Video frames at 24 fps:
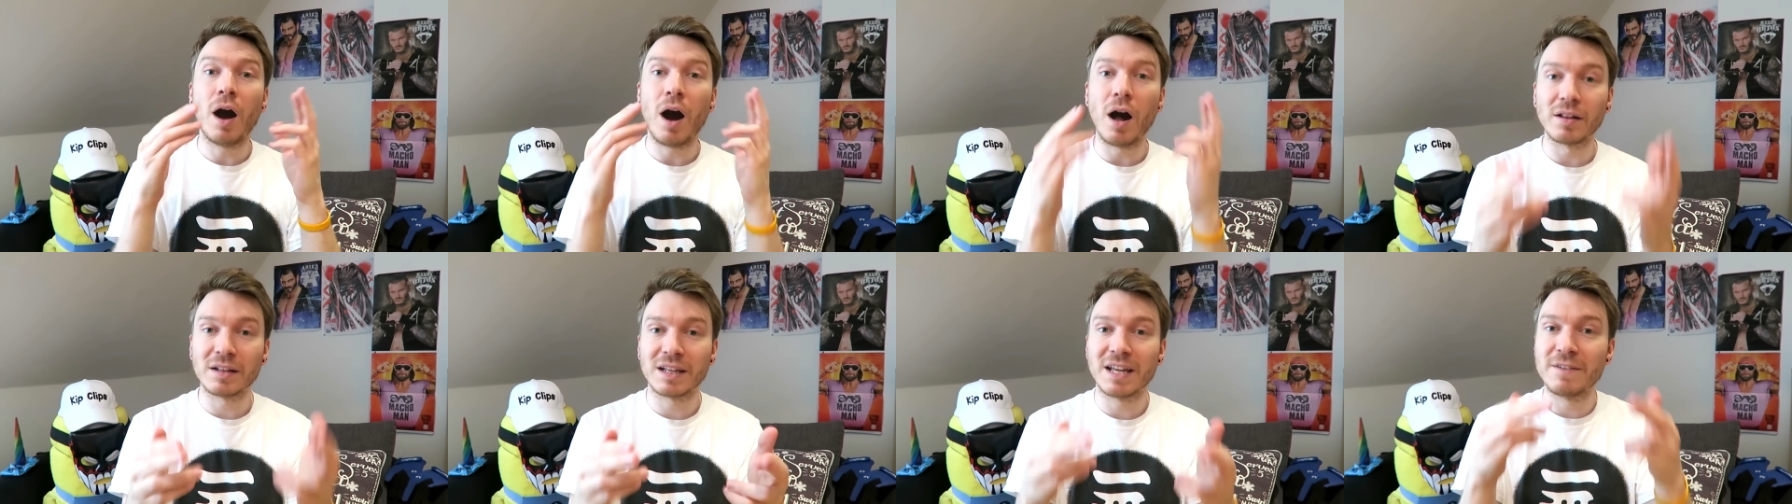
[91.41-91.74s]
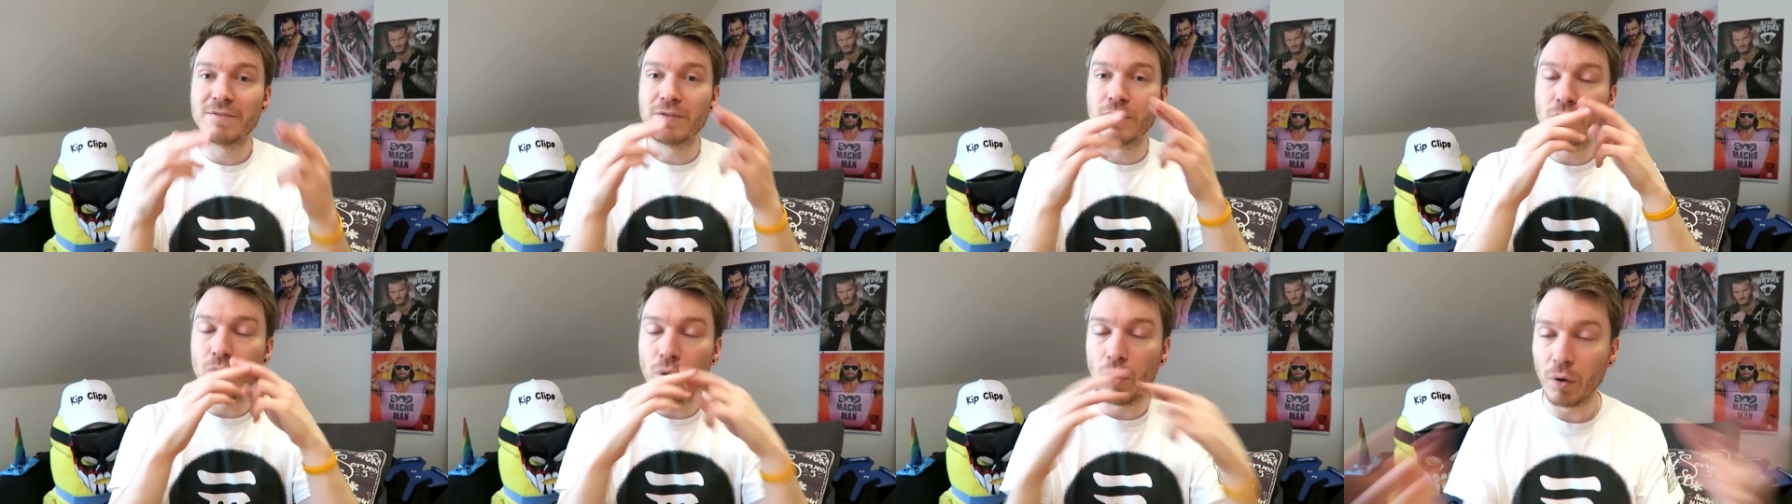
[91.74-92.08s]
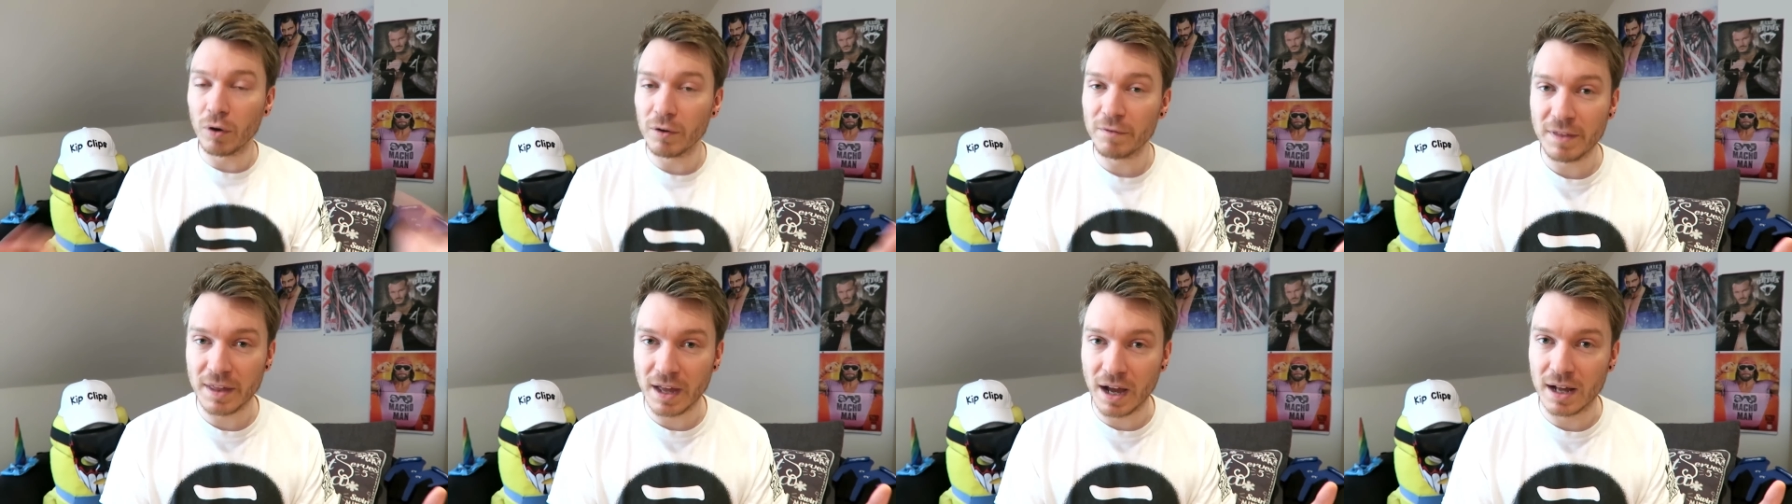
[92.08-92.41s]
I'll give you
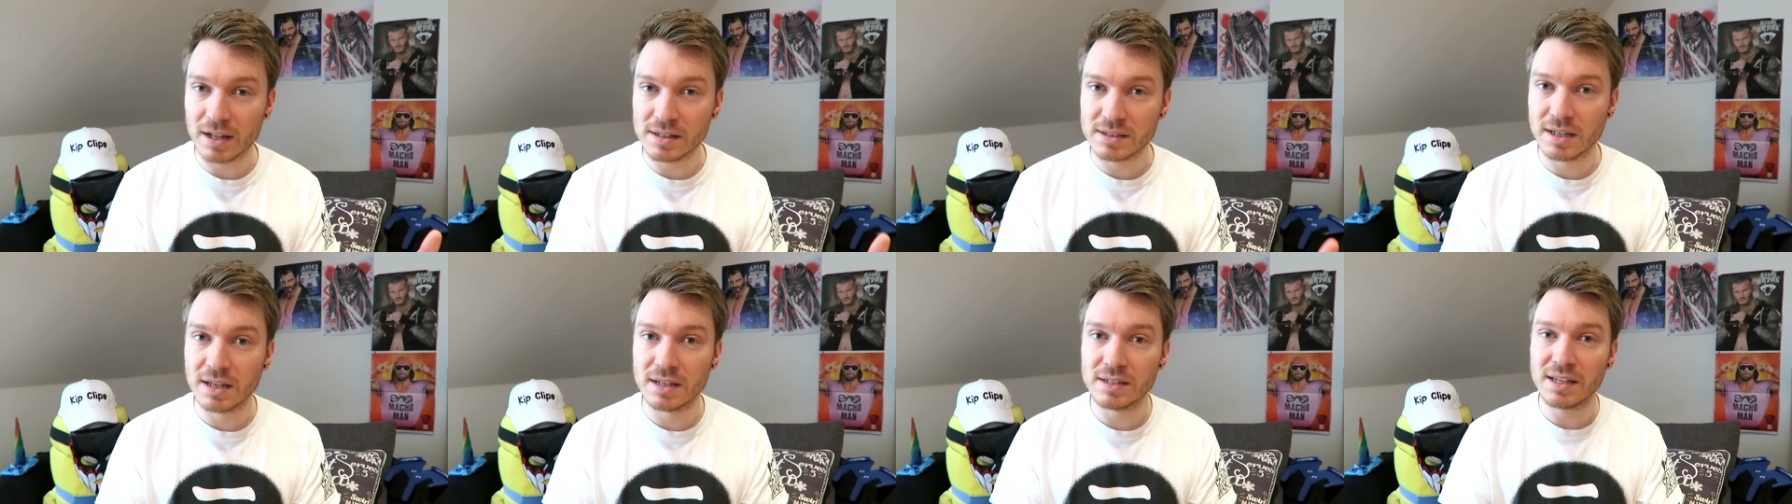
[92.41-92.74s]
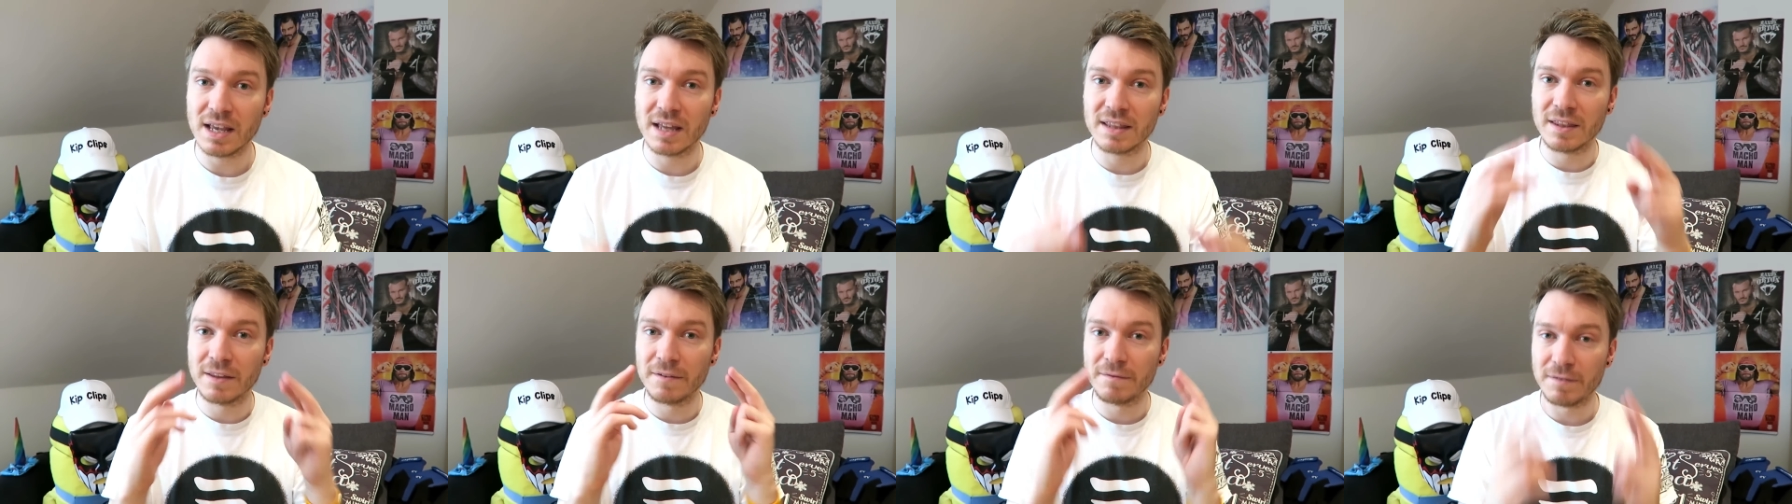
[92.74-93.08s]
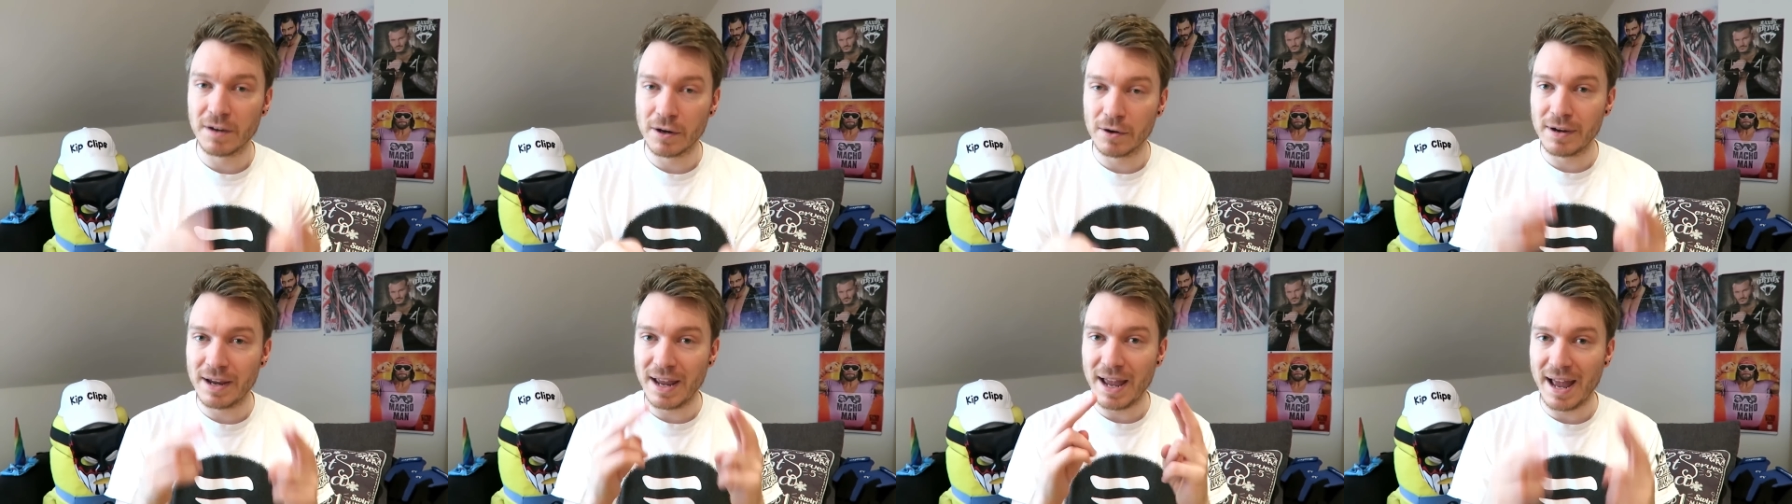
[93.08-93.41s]
all of the answers at the
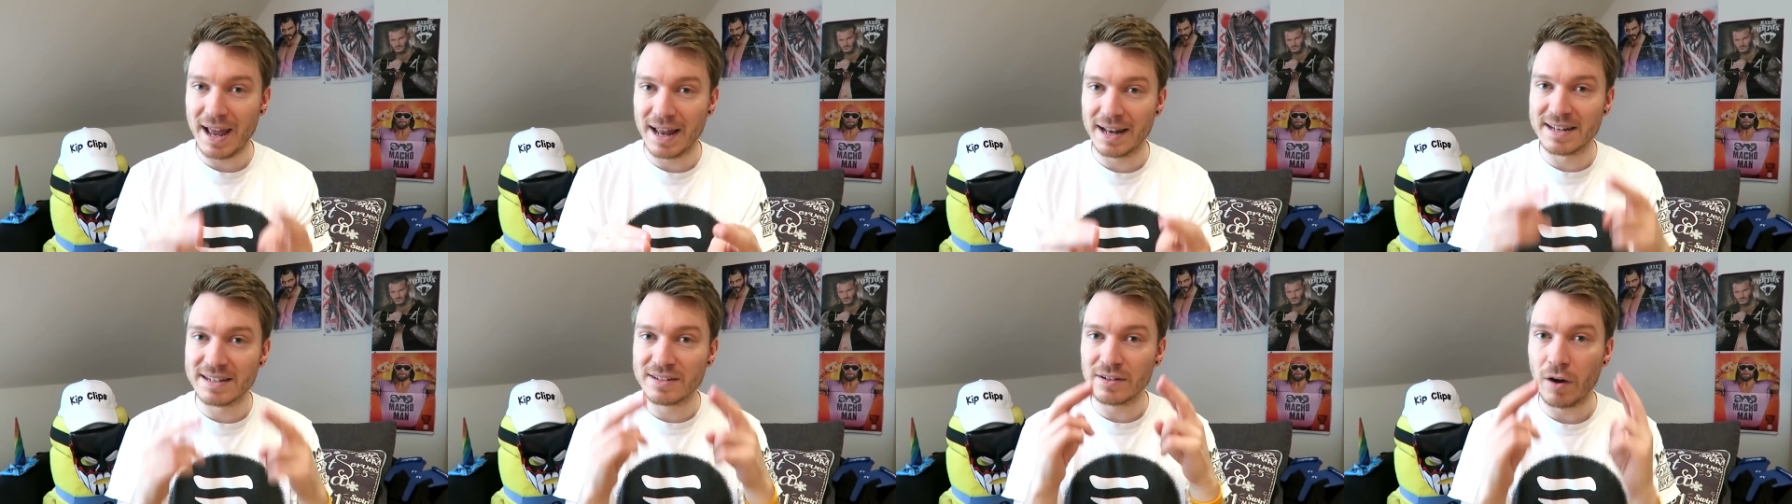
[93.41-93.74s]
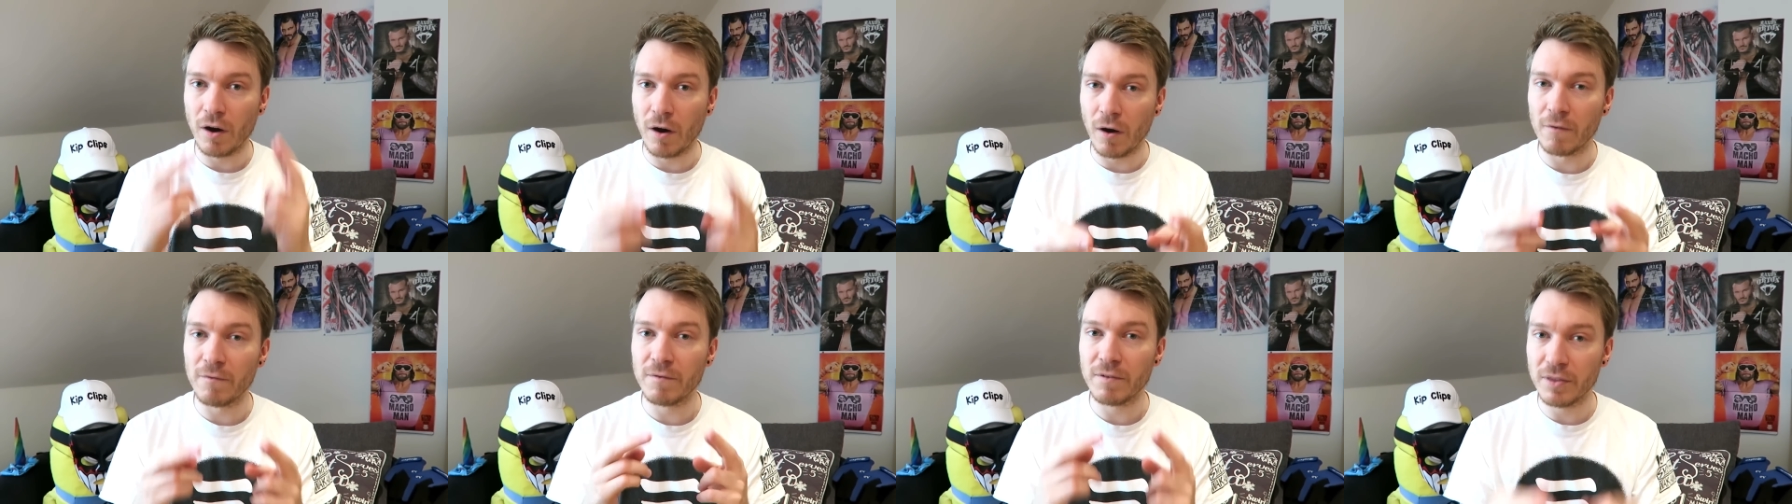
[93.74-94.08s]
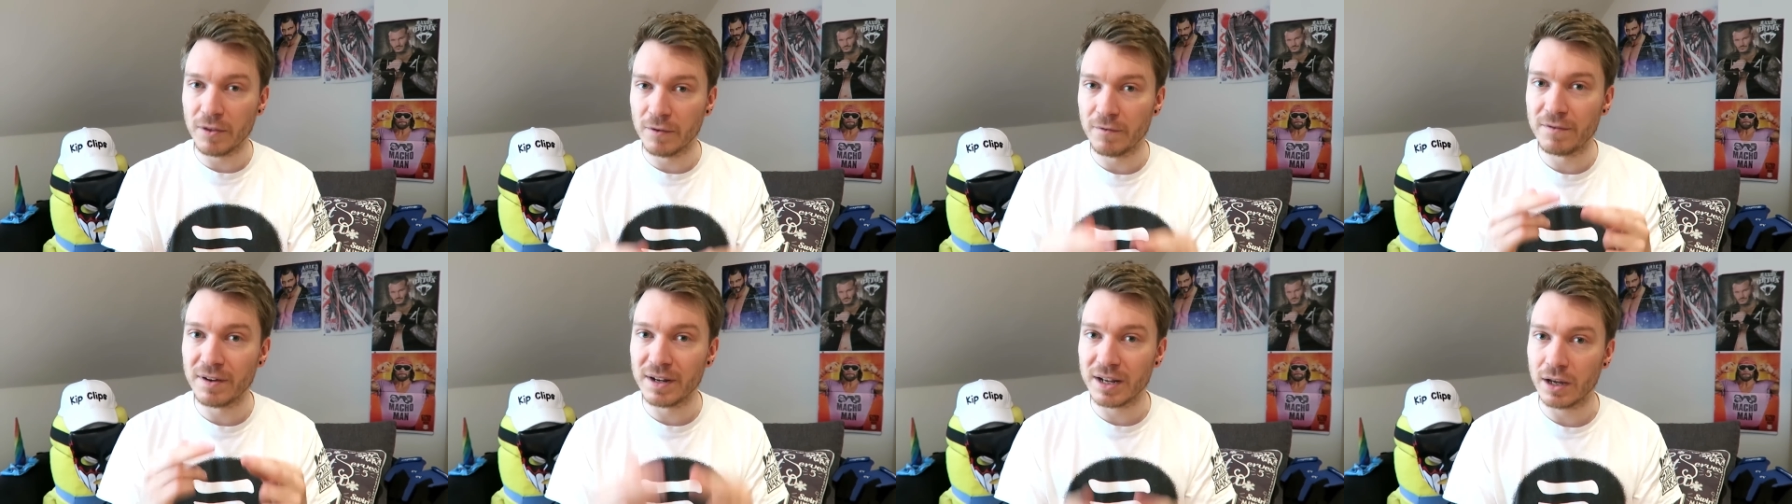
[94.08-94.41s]
very end
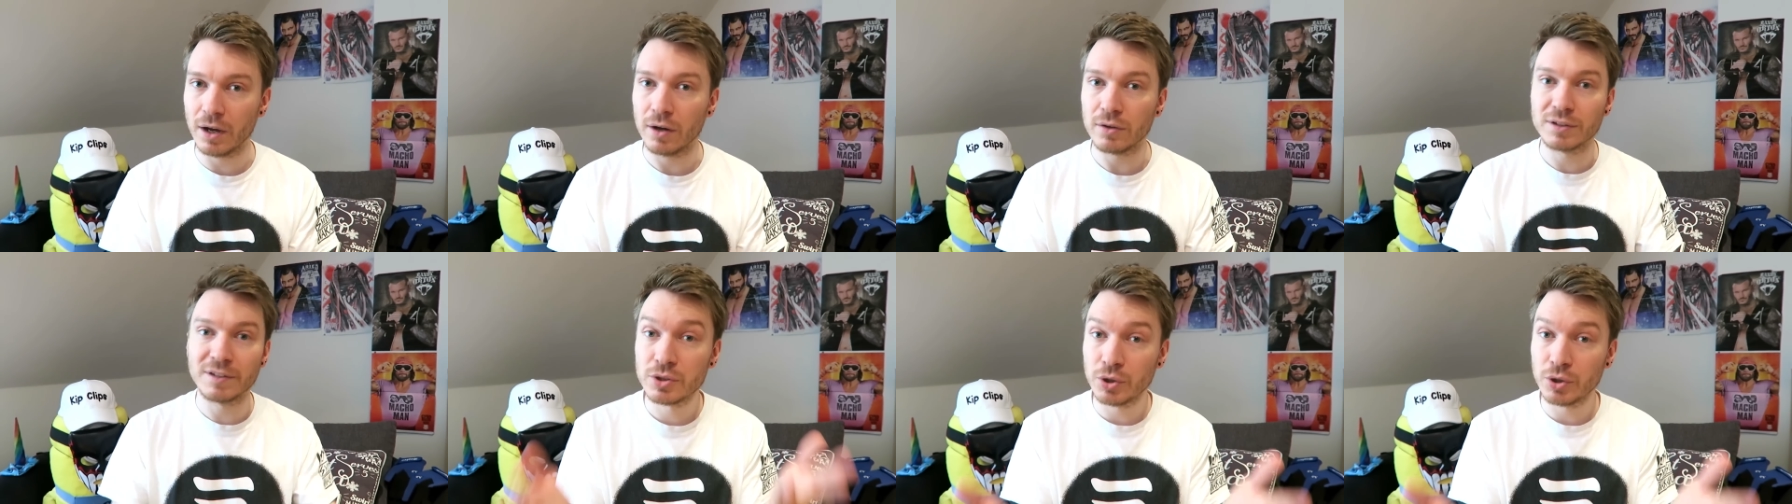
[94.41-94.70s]
of the video.